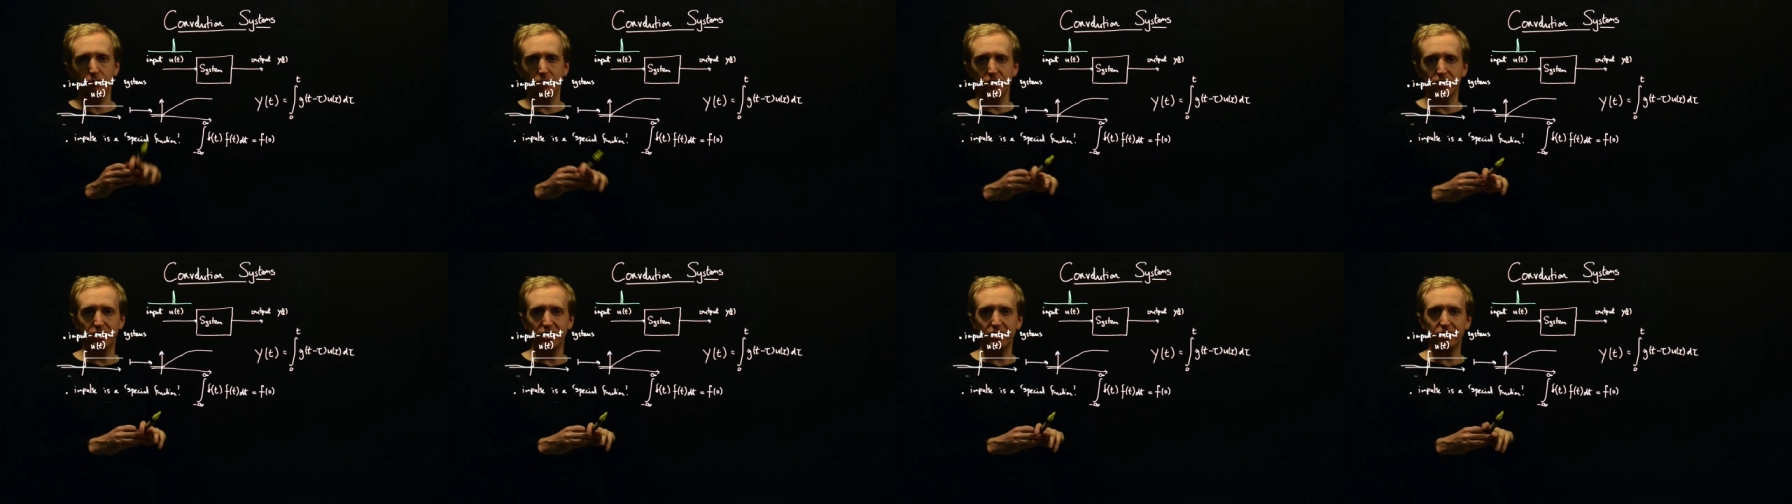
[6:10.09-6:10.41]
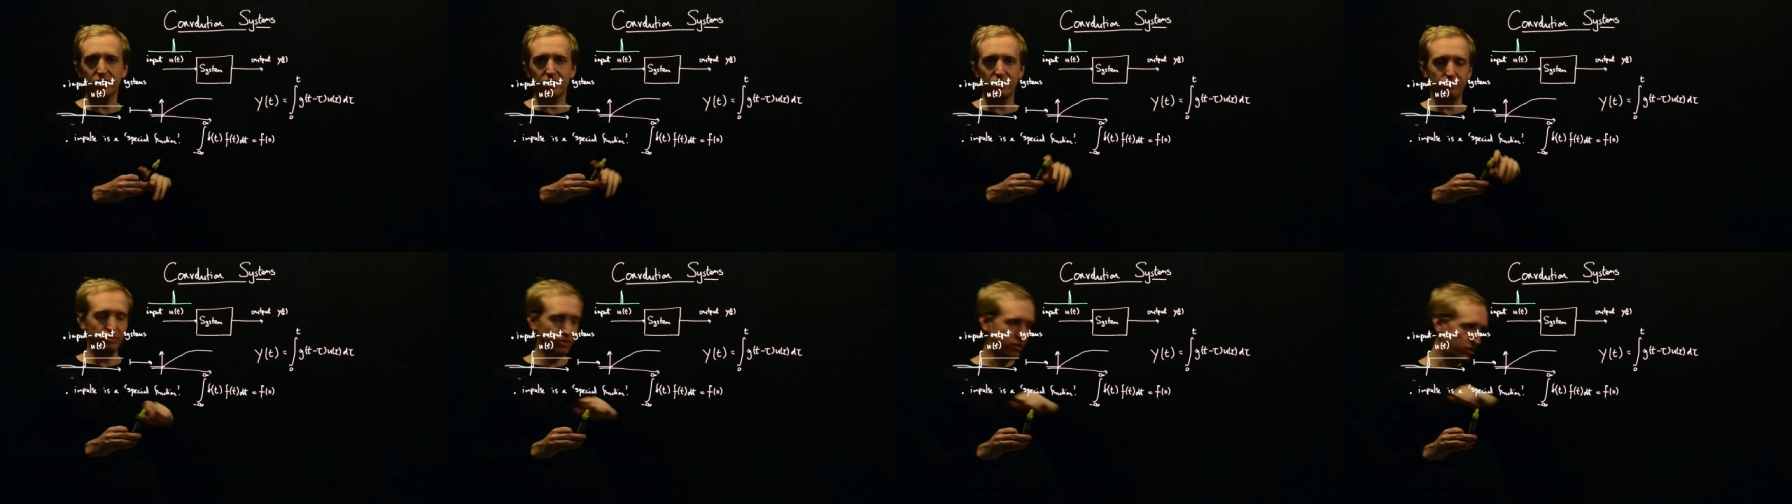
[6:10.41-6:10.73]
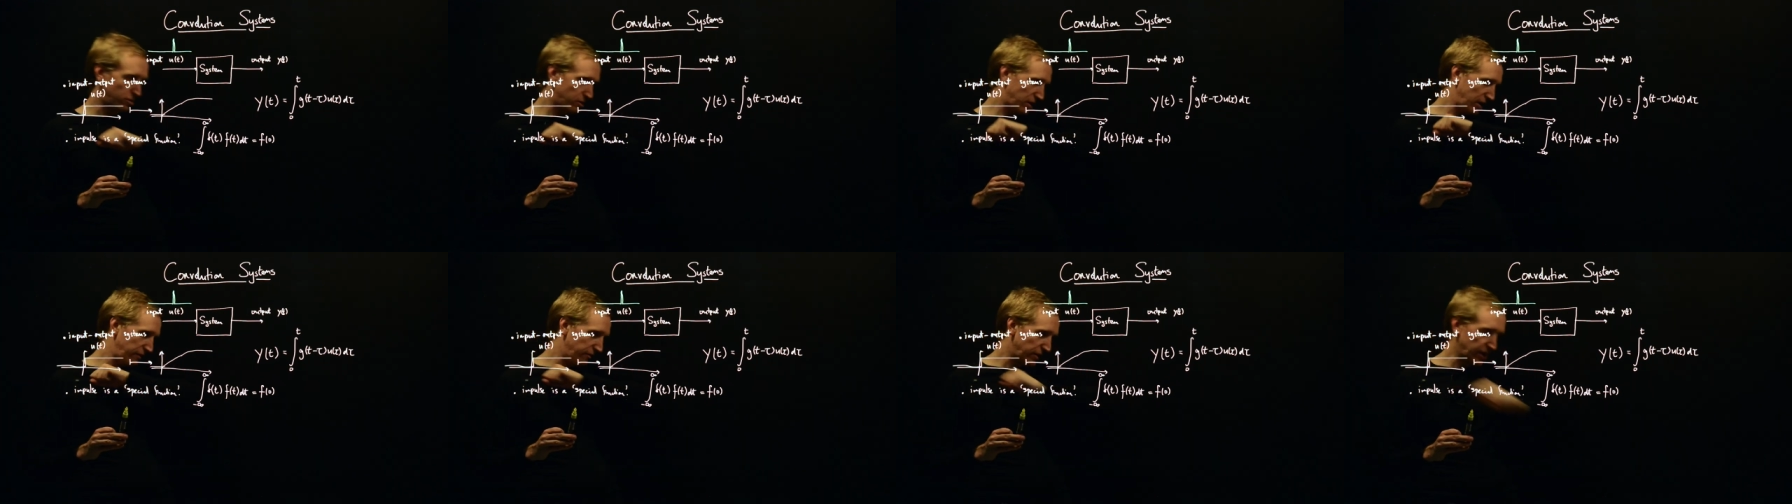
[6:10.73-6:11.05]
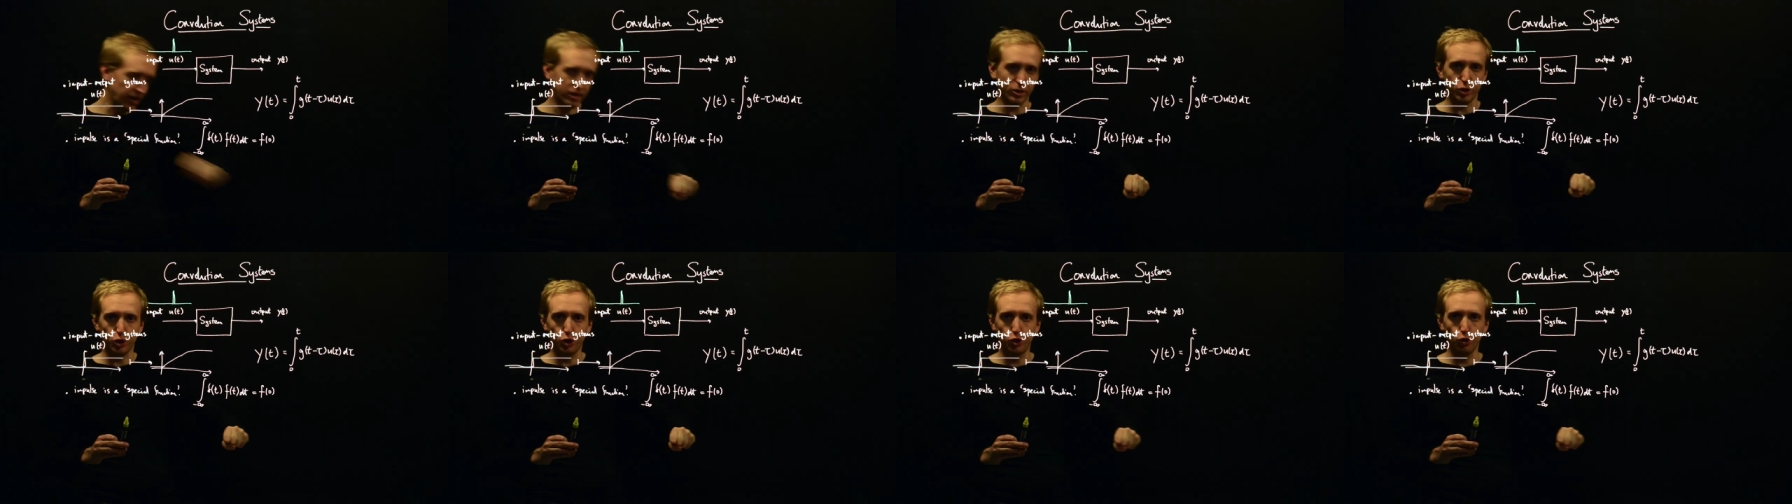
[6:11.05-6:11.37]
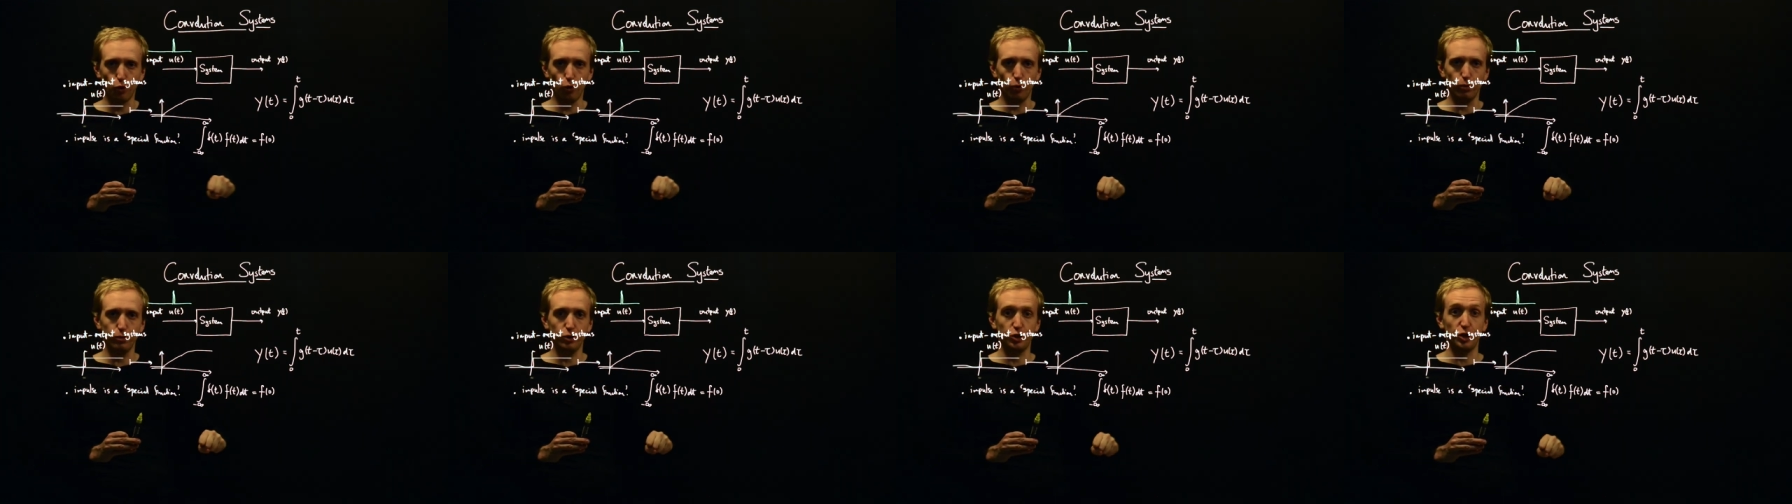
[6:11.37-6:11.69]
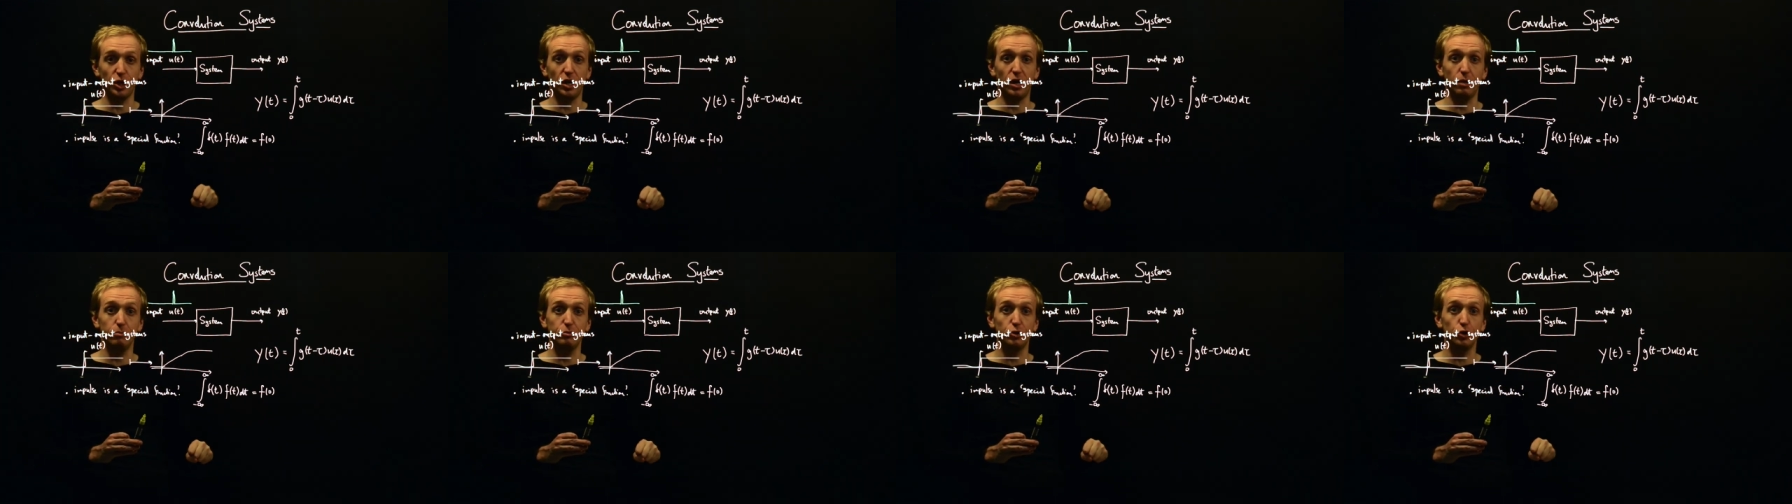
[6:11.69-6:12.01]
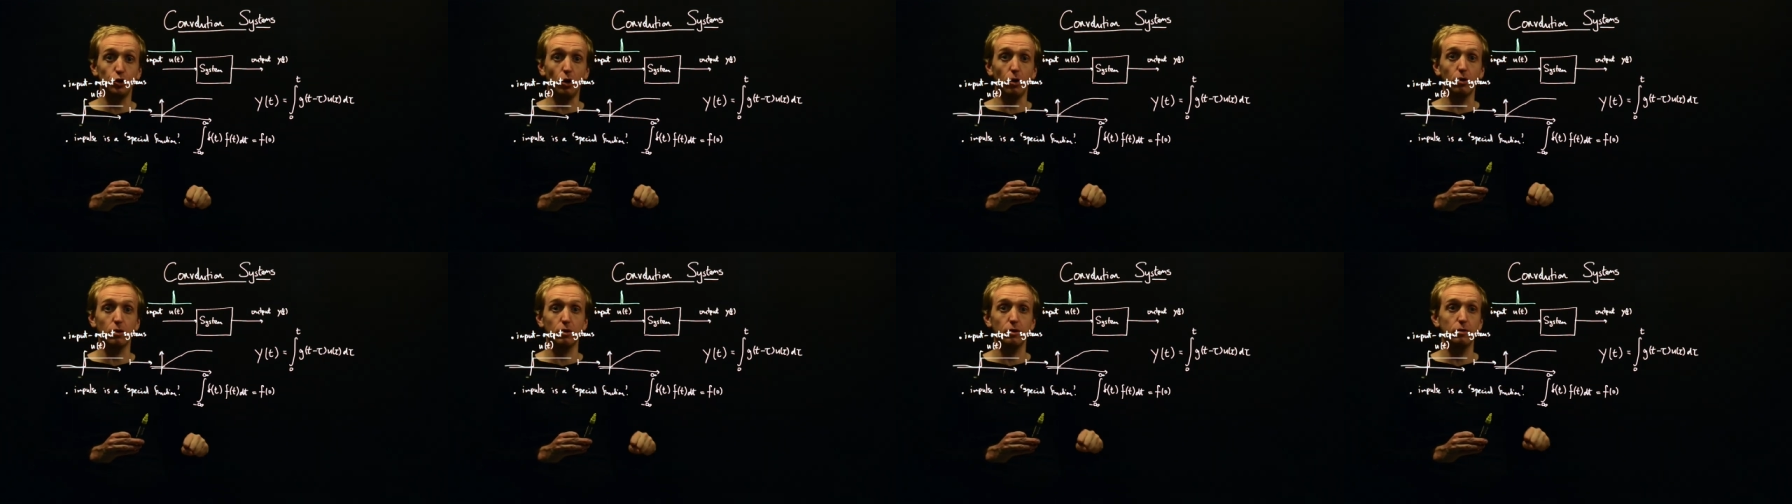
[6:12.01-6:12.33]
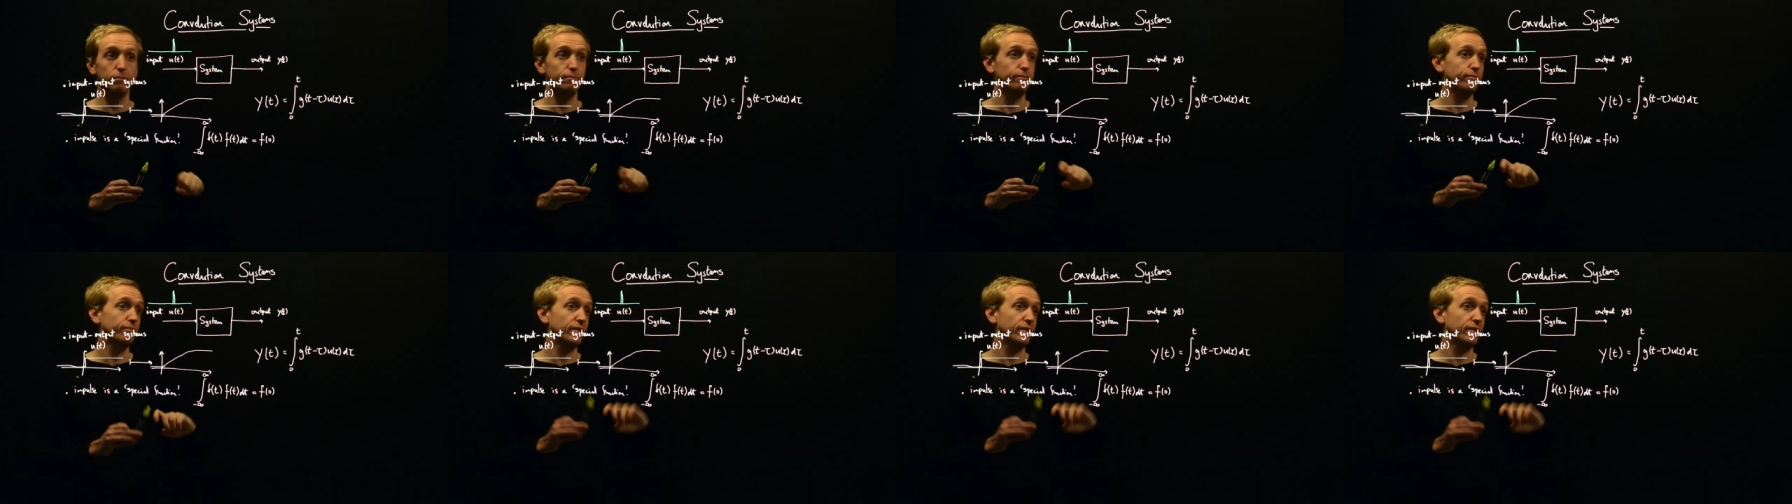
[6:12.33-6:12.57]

the system and you're giving it a short, sharp shock